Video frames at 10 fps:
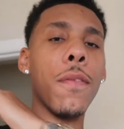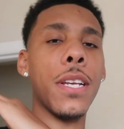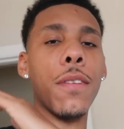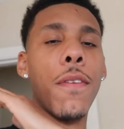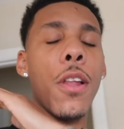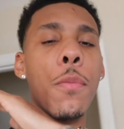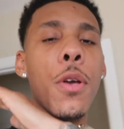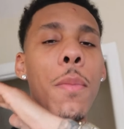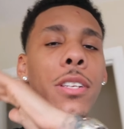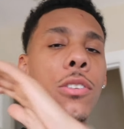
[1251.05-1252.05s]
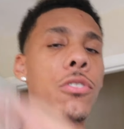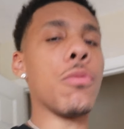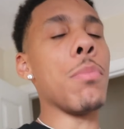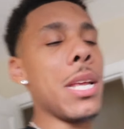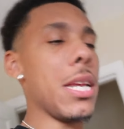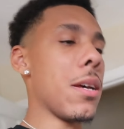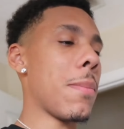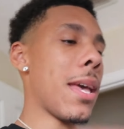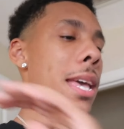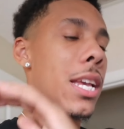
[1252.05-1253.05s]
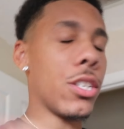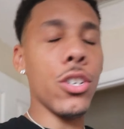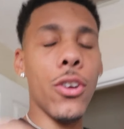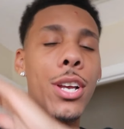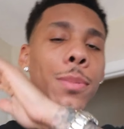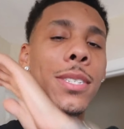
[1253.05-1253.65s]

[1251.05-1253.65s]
Don't forget to follow me on my social media, man. Instagram,